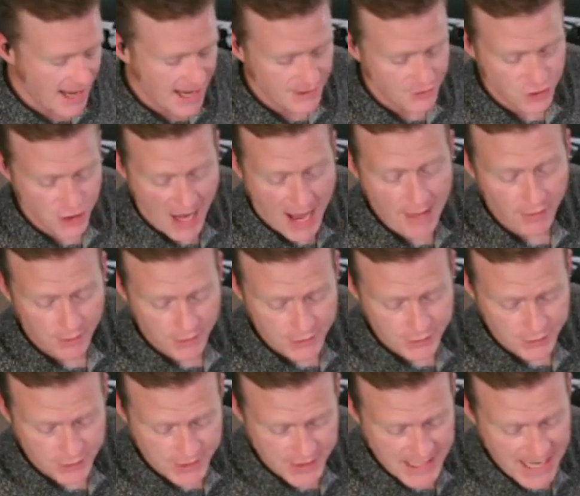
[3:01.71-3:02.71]
that had
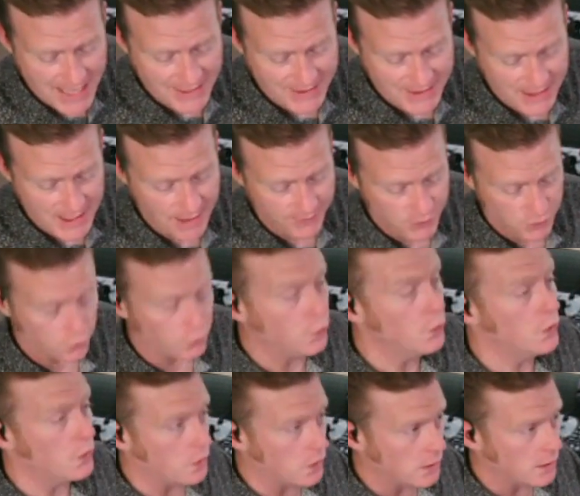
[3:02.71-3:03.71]
challenged the ATF's
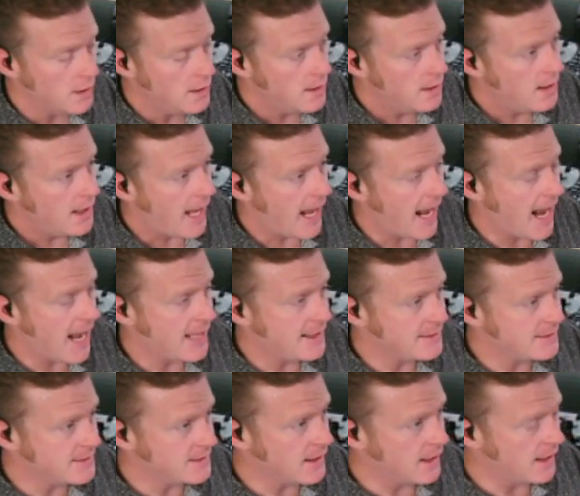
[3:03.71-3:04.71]
rule.
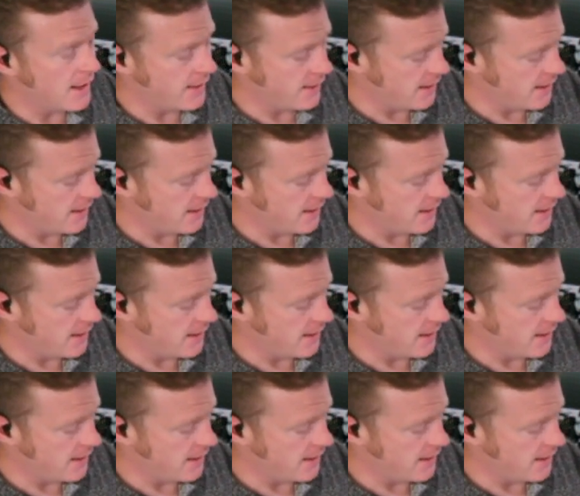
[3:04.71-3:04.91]
And